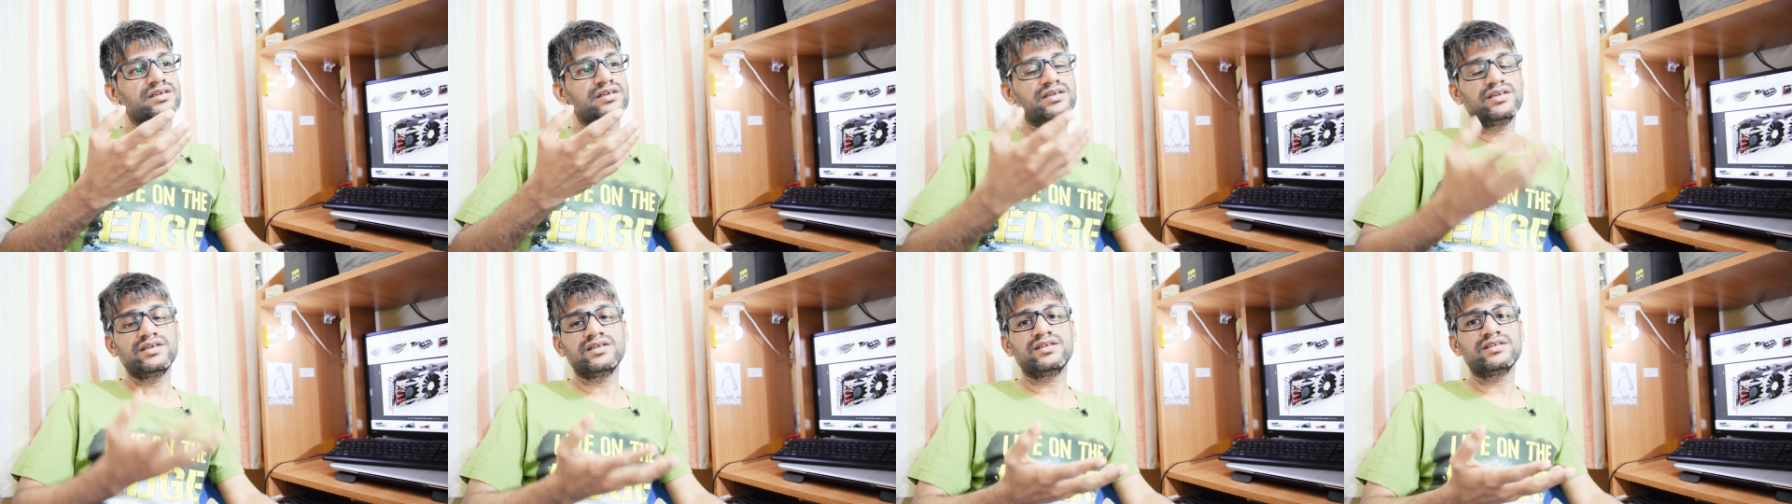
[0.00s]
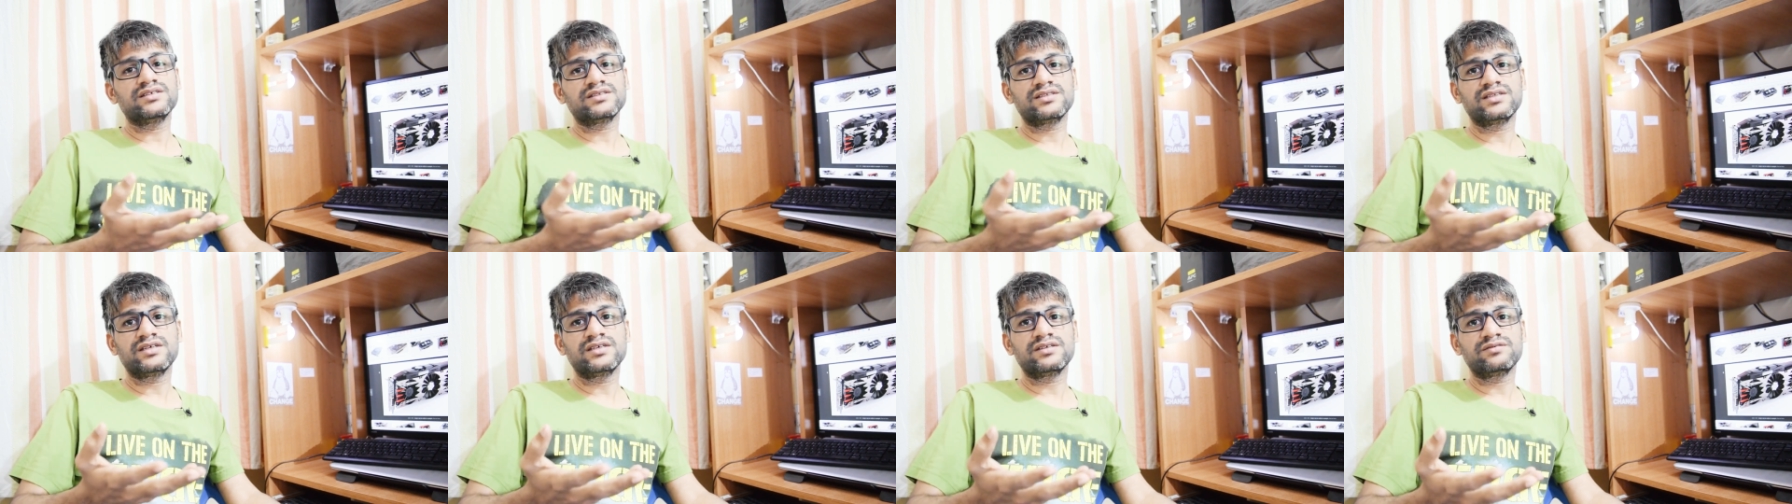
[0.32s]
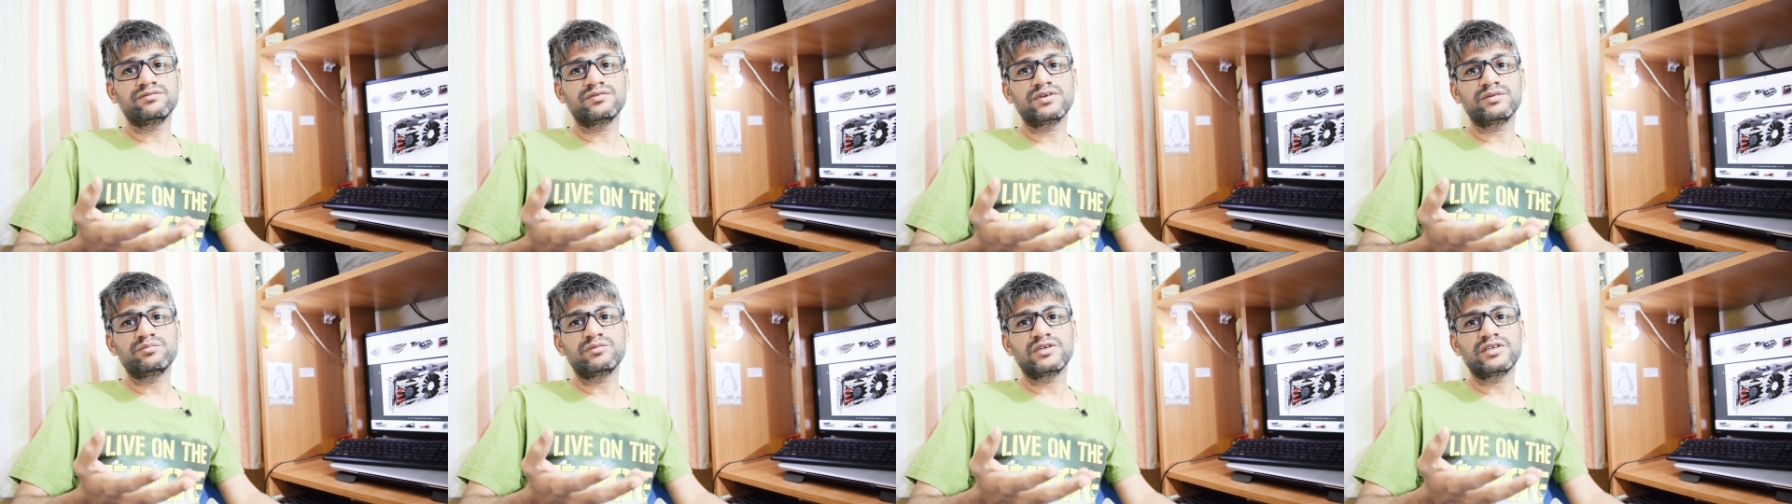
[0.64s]
Here is the
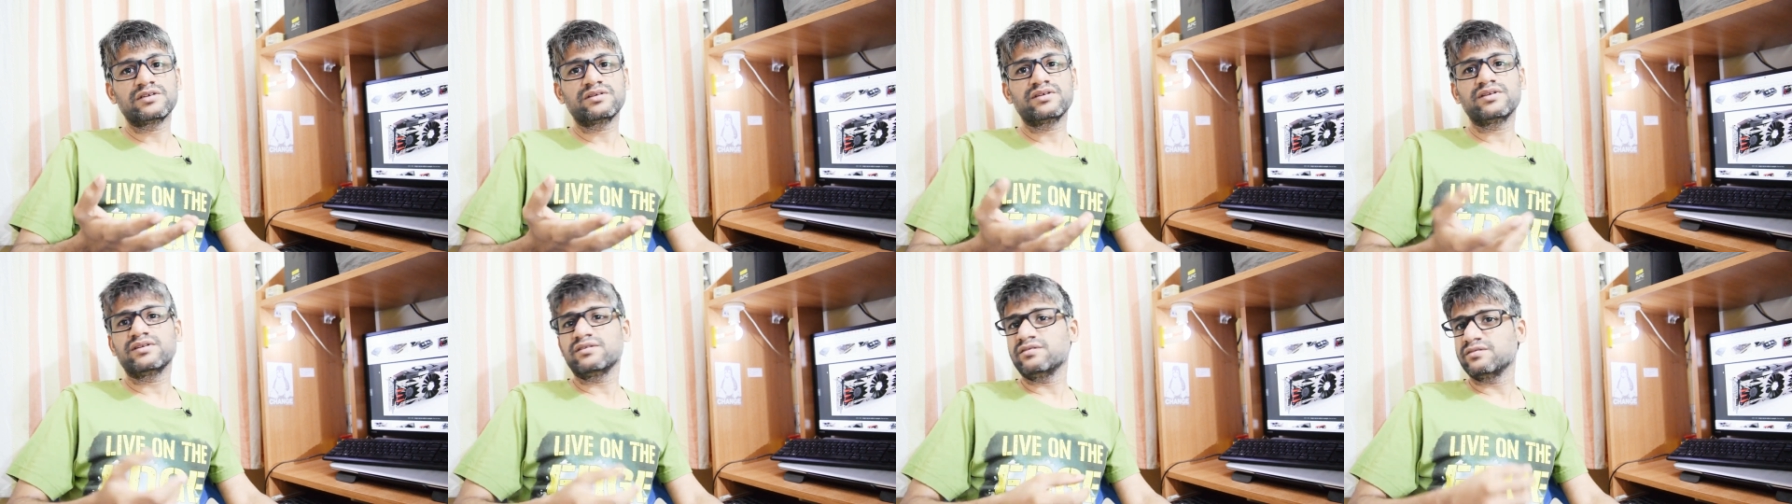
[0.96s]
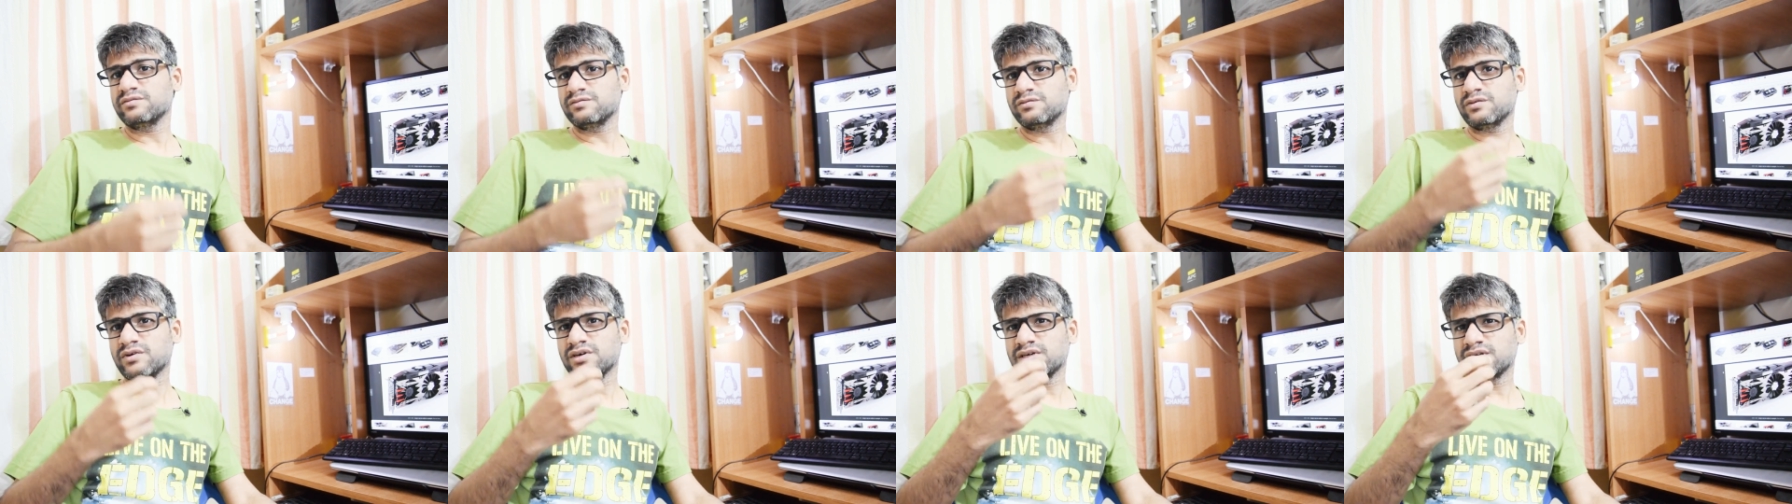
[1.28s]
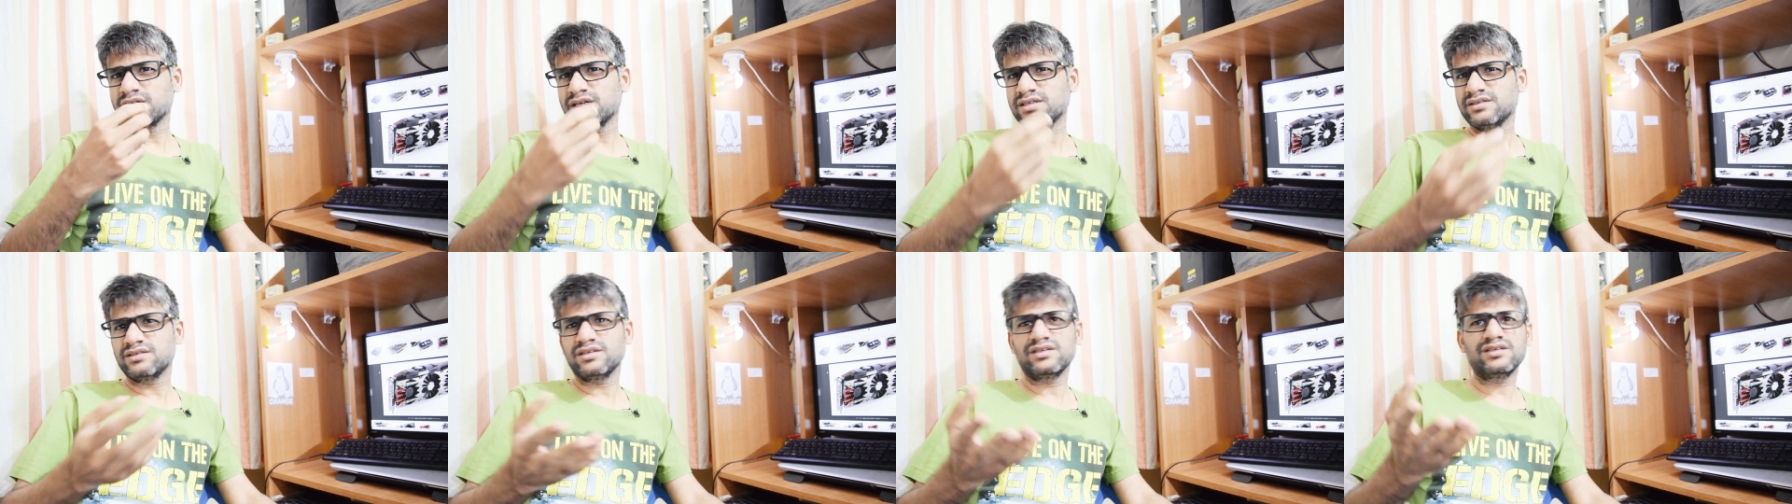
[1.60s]
information. What
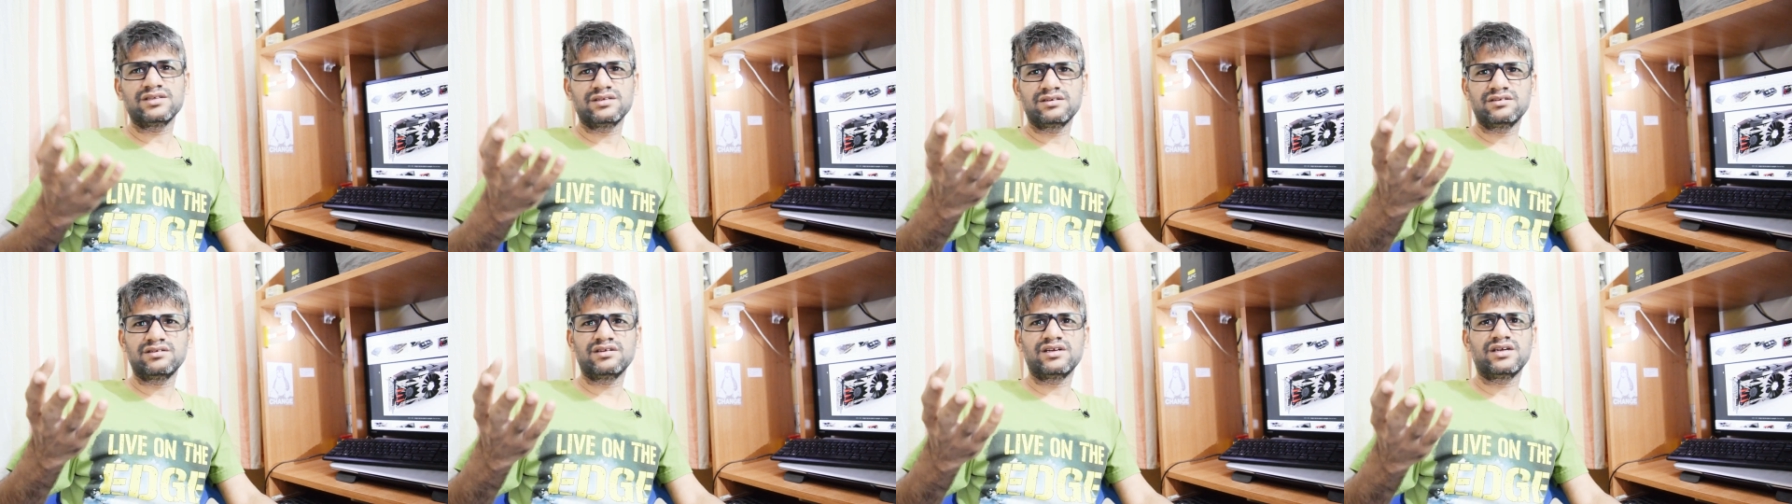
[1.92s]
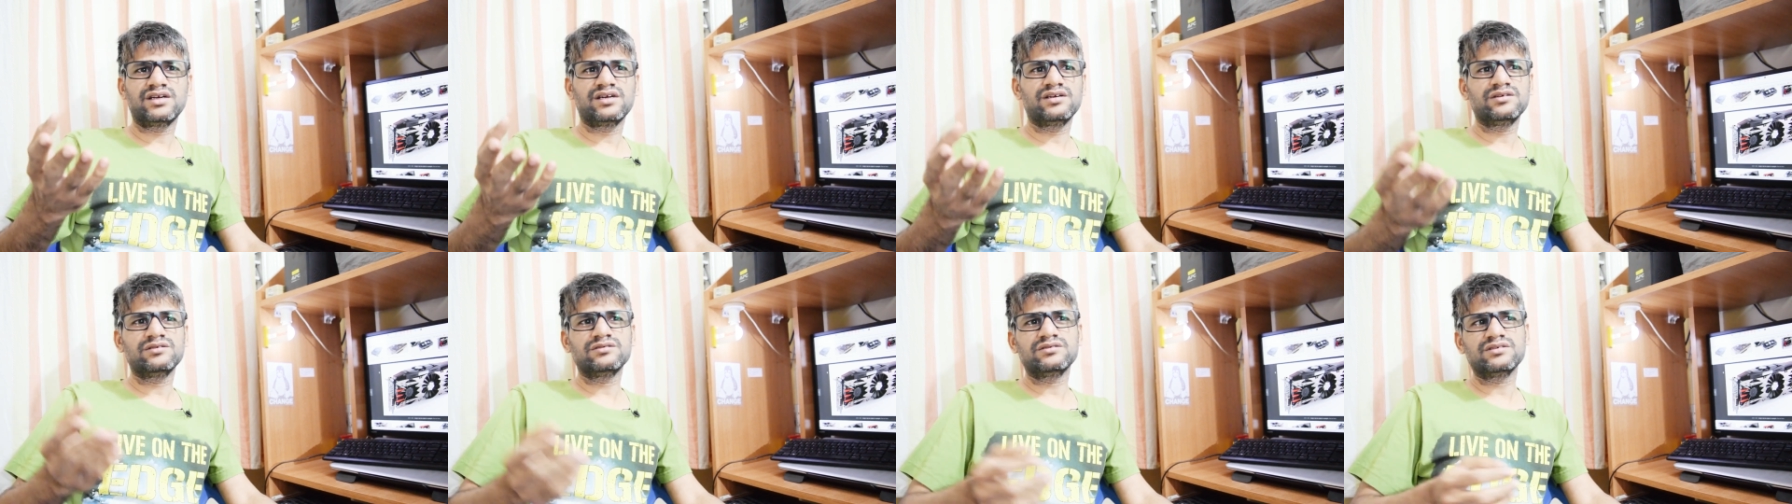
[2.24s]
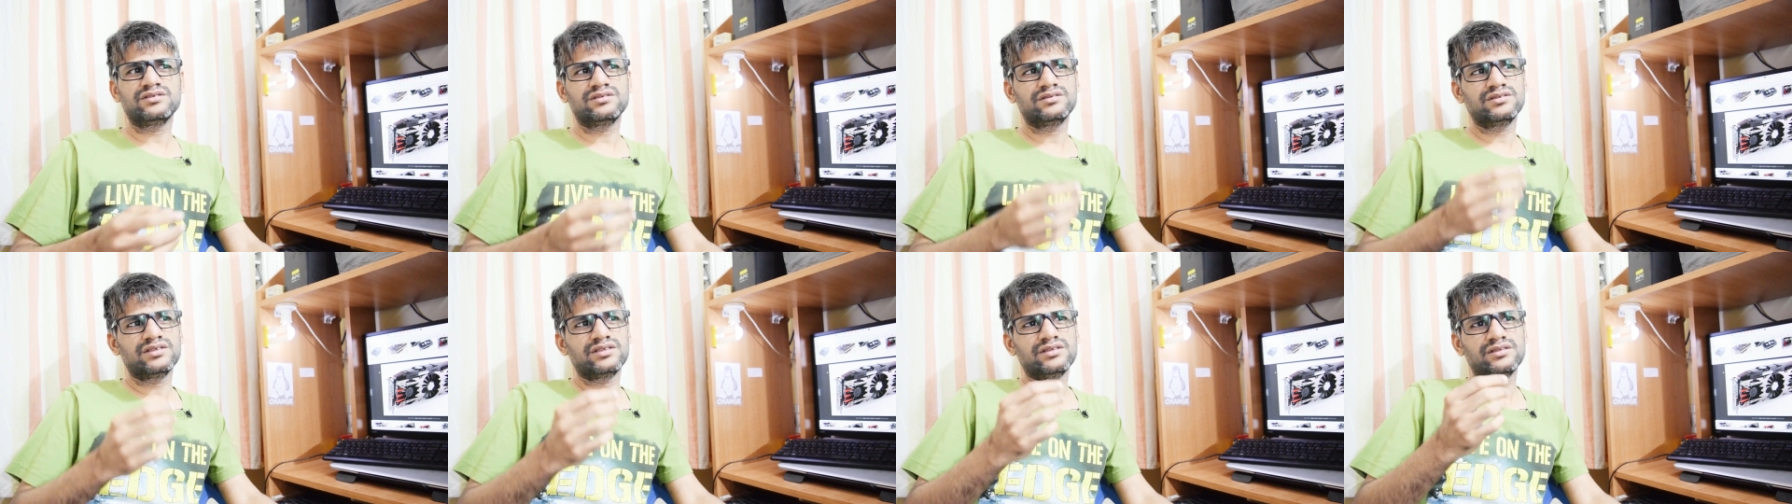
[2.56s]
I just shared you
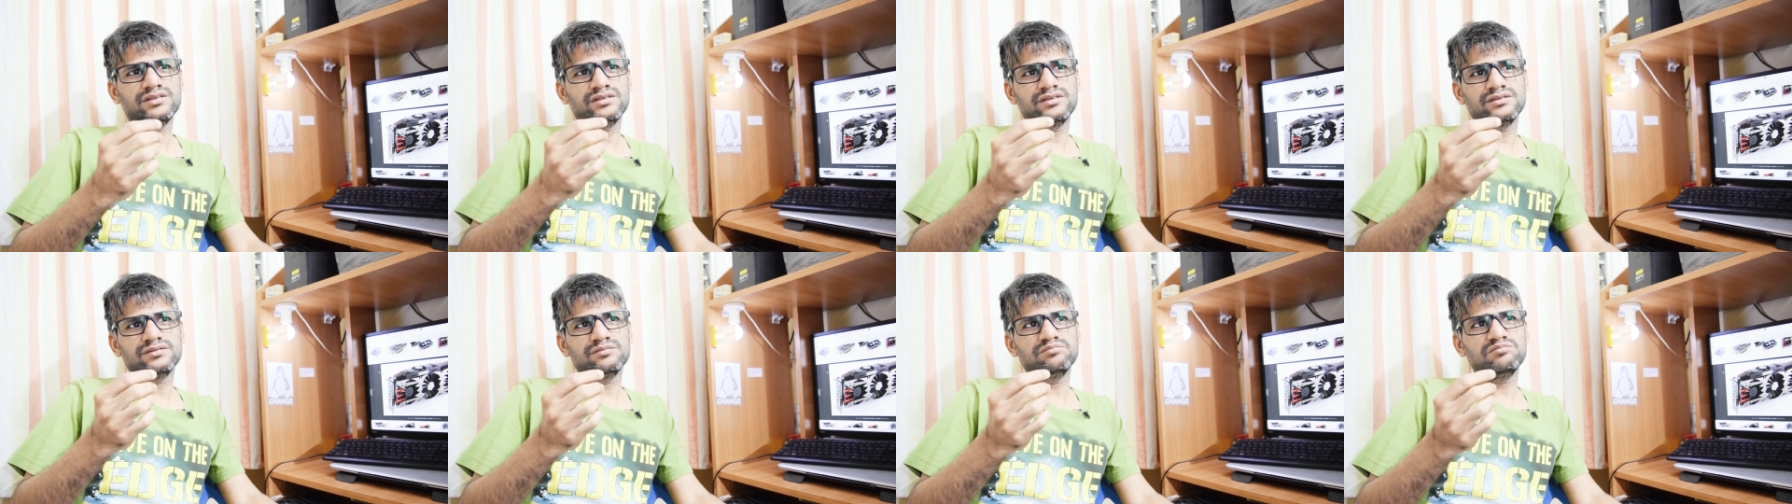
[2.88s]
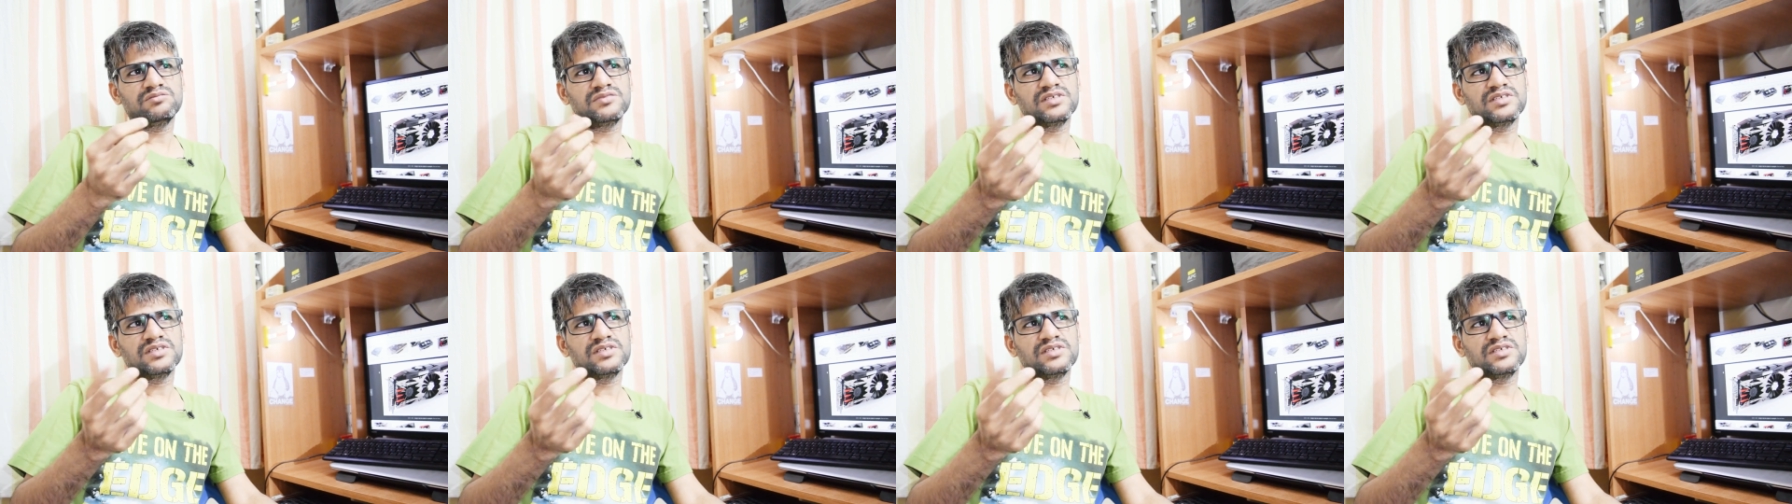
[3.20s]
is just